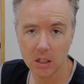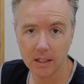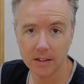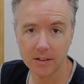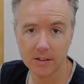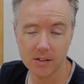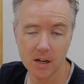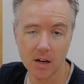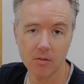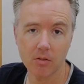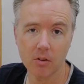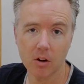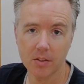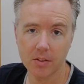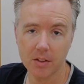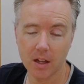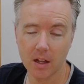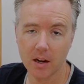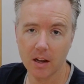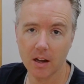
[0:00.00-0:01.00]
Let's now
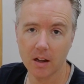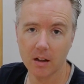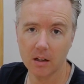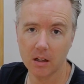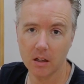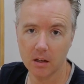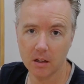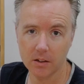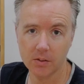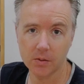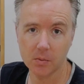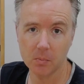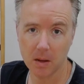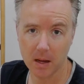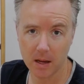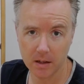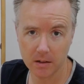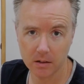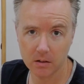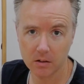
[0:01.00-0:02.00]
write that out in
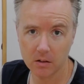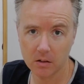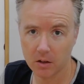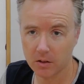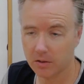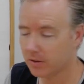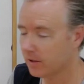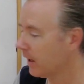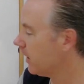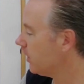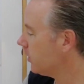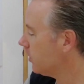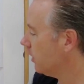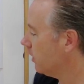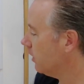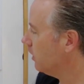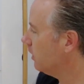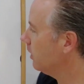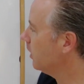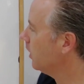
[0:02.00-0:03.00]
expanded
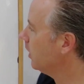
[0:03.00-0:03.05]
notation.